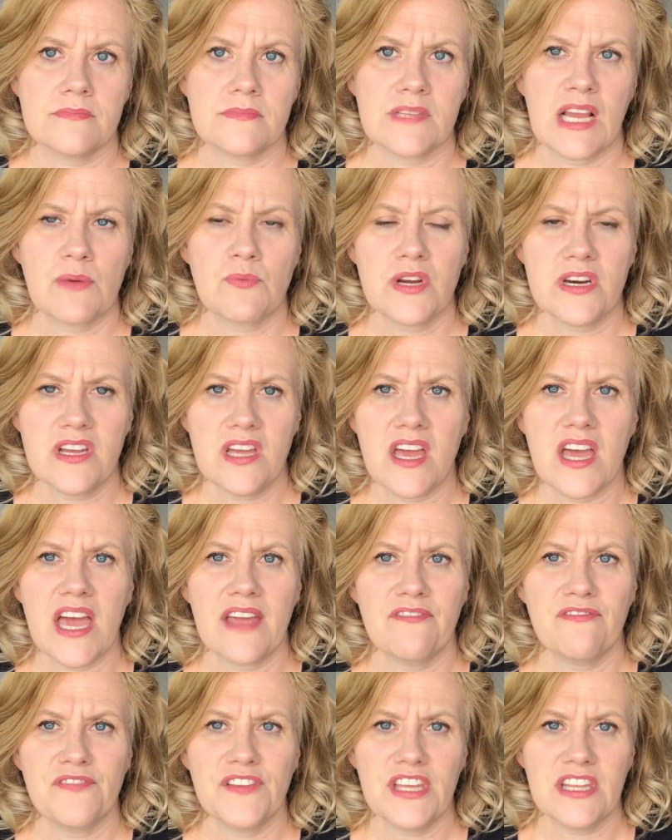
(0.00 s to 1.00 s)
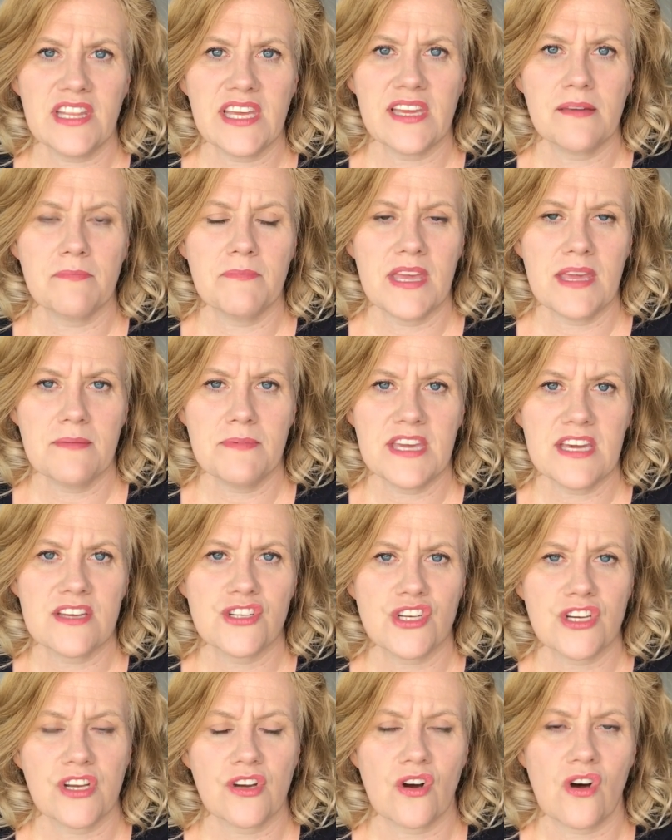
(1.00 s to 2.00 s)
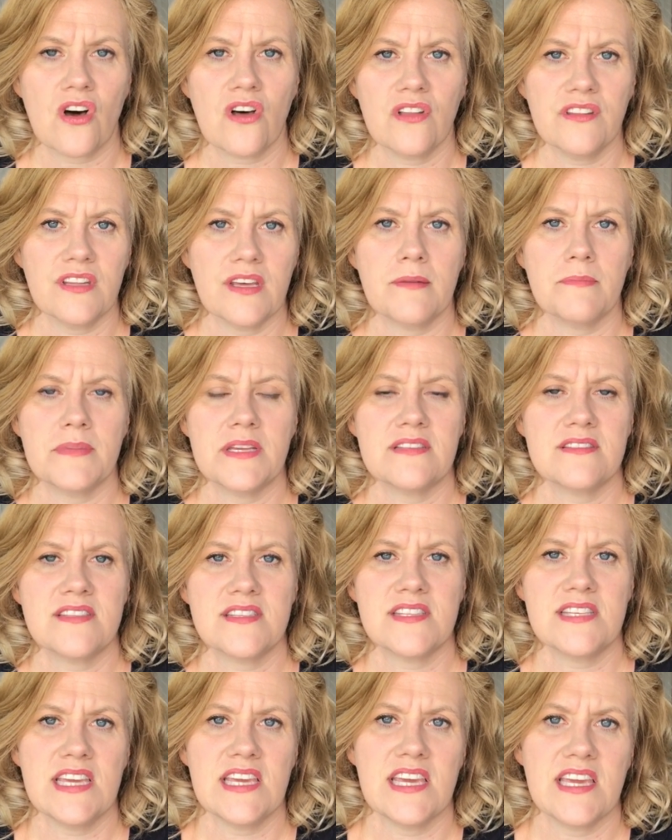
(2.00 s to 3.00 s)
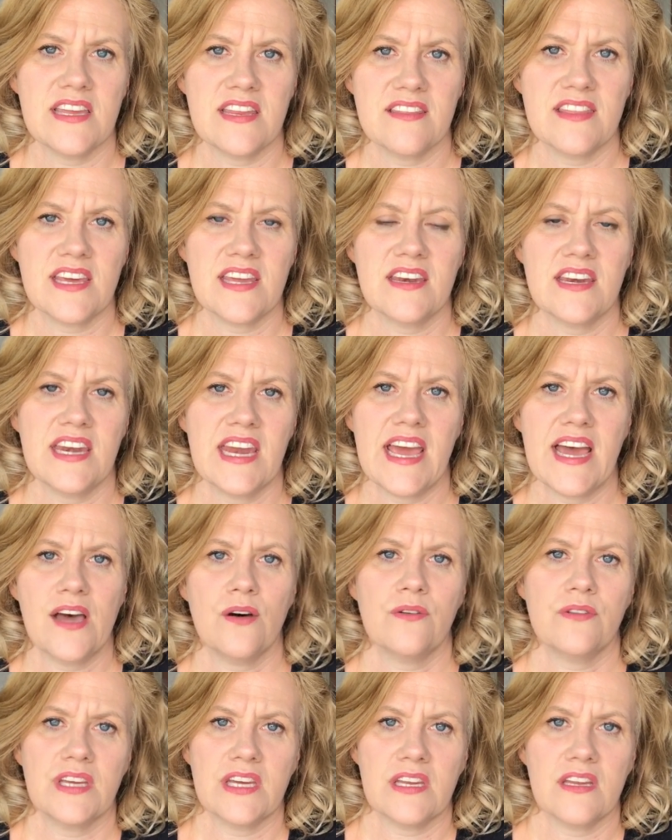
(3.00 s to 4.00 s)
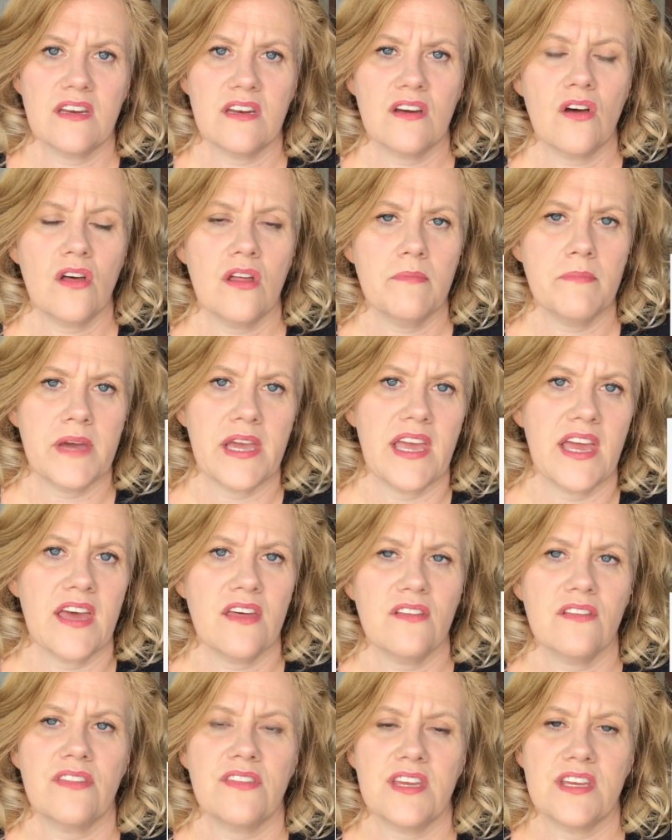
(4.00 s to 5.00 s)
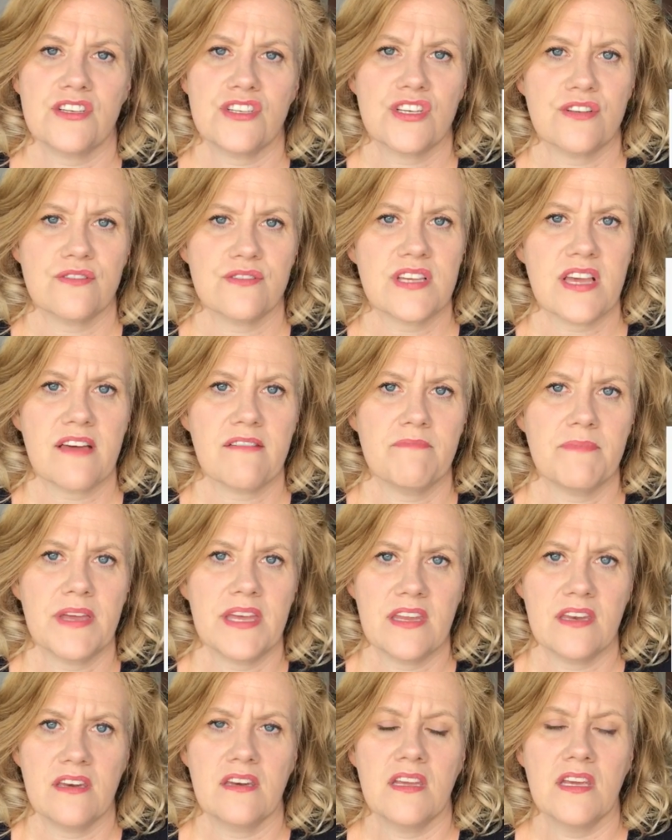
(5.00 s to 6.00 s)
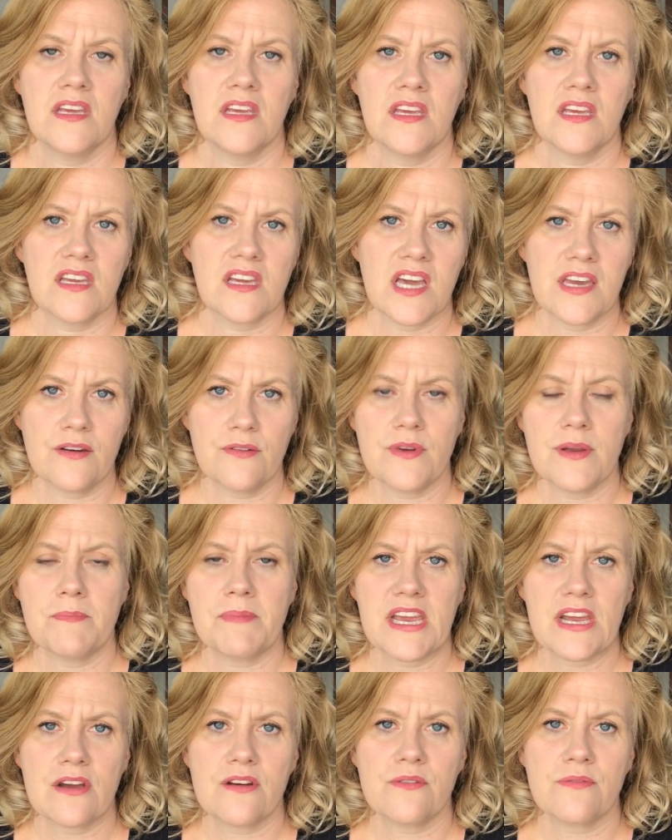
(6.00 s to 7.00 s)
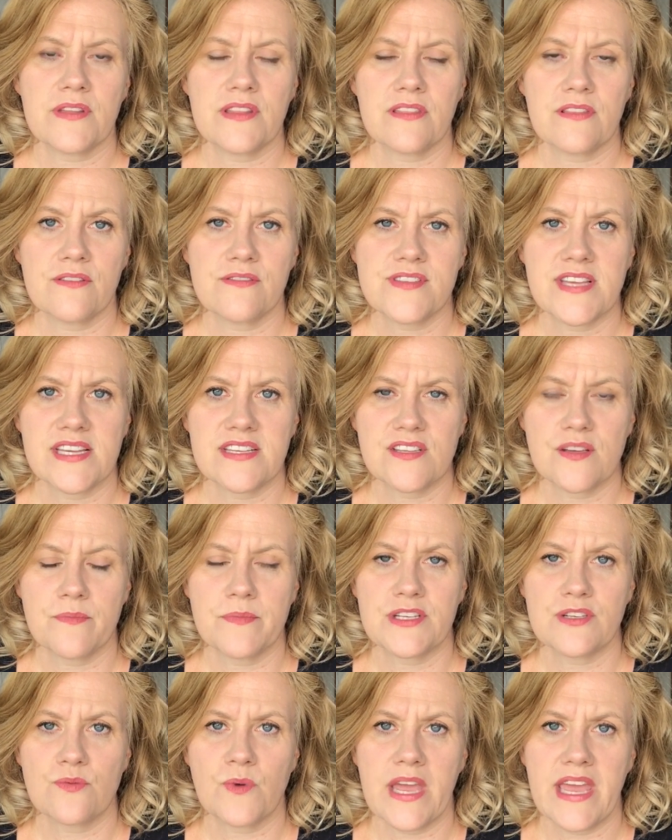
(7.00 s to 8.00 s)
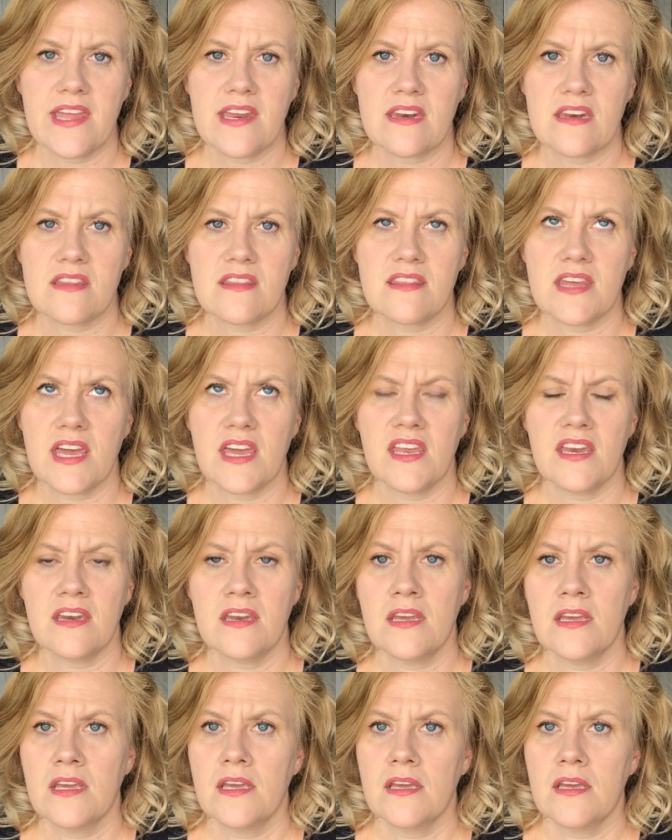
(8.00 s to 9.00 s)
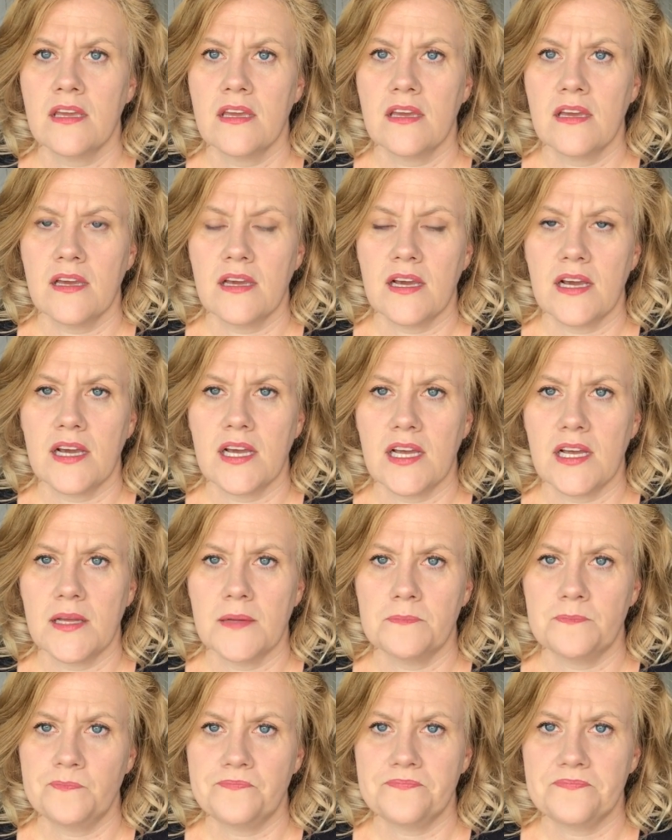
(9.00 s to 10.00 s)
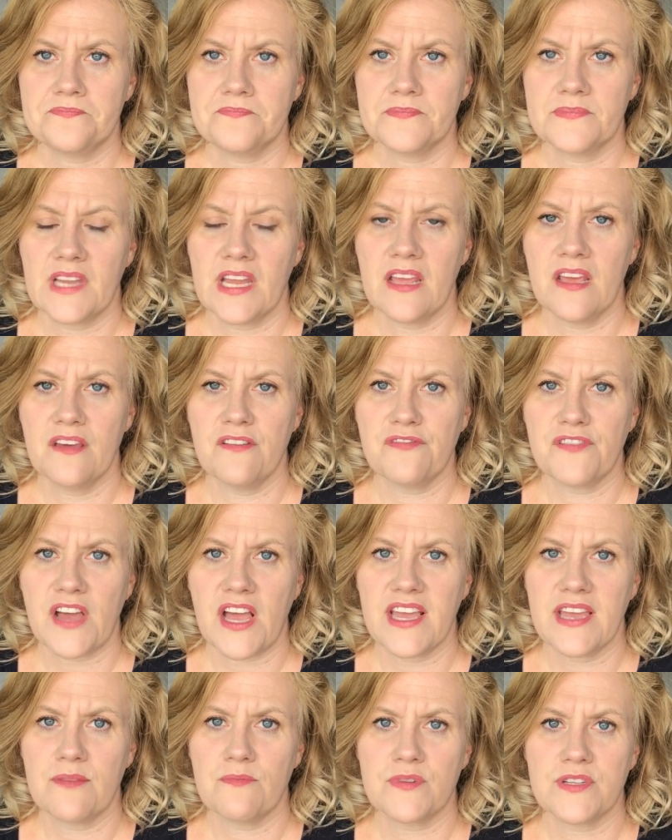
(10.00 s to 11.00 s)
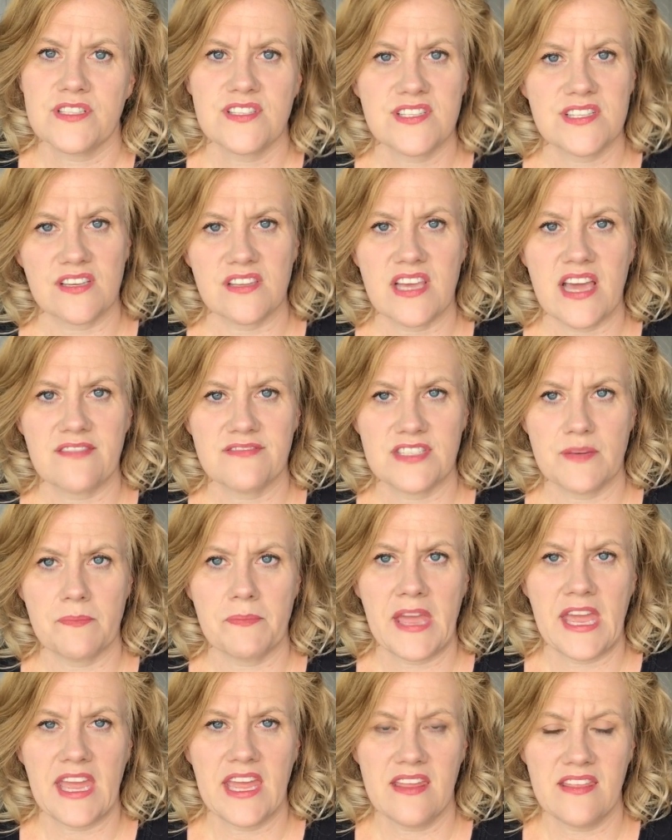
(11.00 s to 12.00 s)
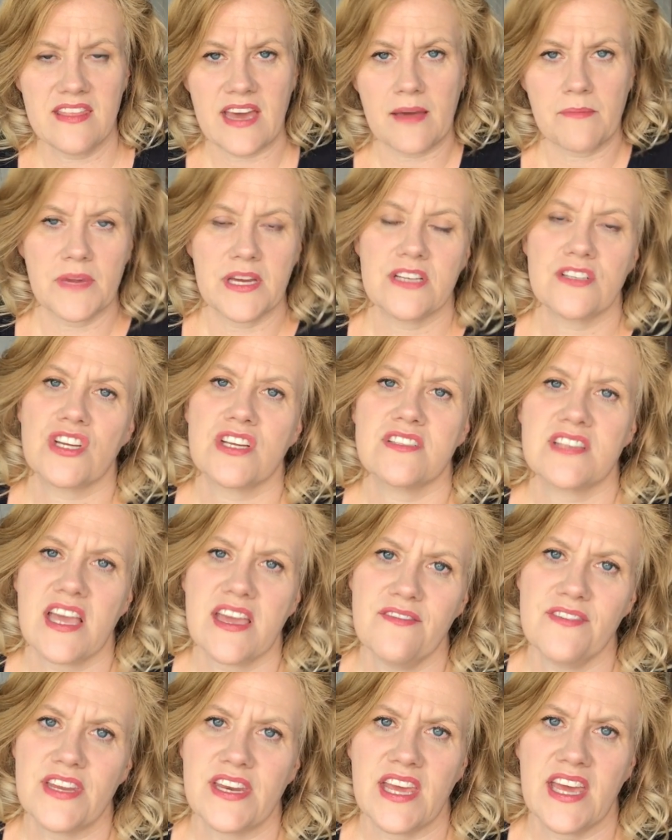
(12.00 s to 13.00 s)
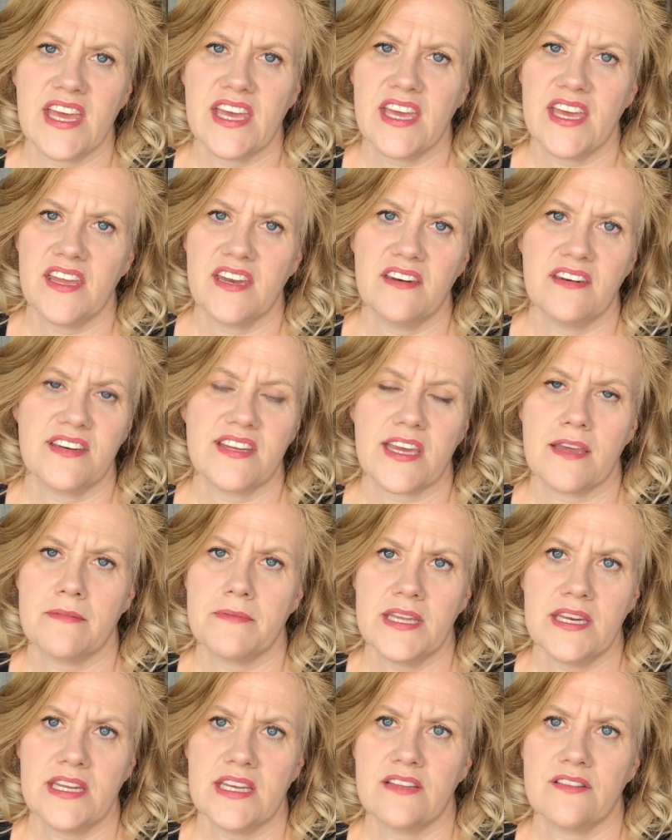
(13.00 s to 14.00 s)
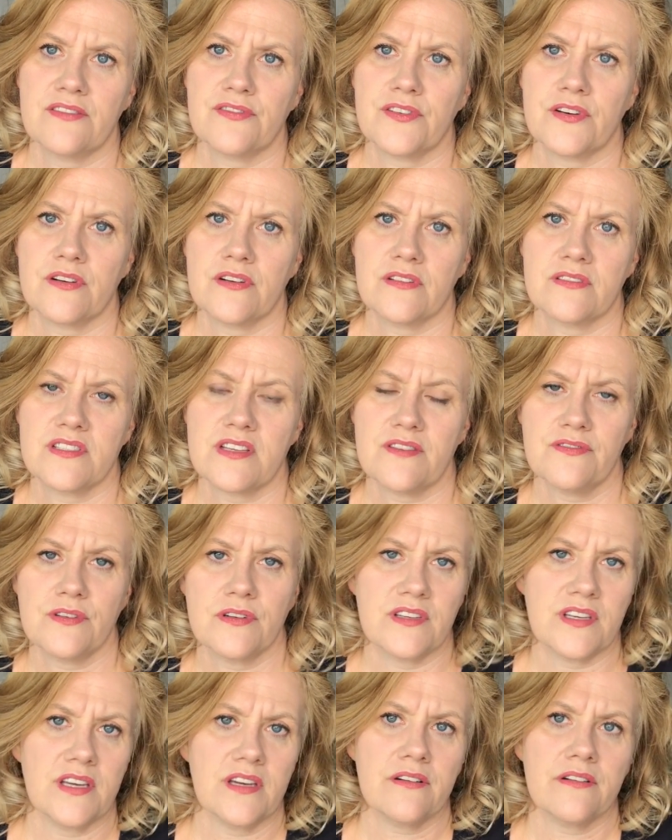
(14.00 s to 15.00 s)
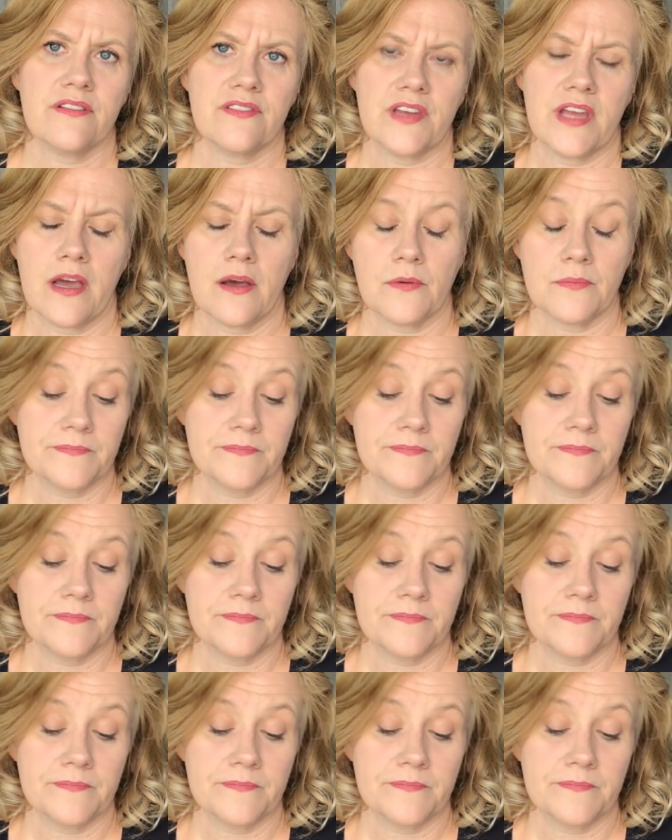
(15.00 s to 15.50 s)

I want to, I feel like maybe I should call them and see that now that all my health issues have been kind of repaired with losing so much weight, that um, if I would still have to pay that much, because I haven't had diabetes for several years now.